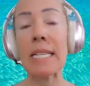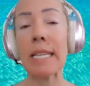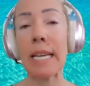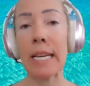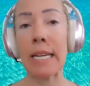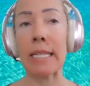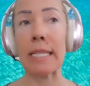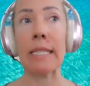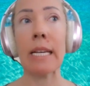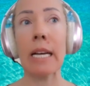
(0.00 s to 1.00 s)

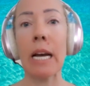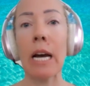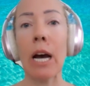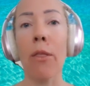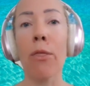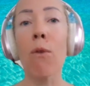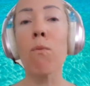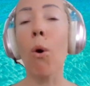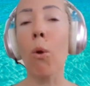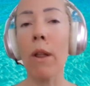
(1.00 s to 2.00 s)
is the
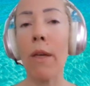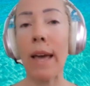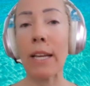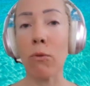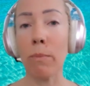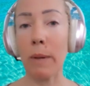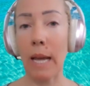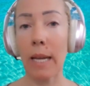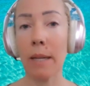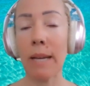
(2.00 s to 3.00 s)
role that you play,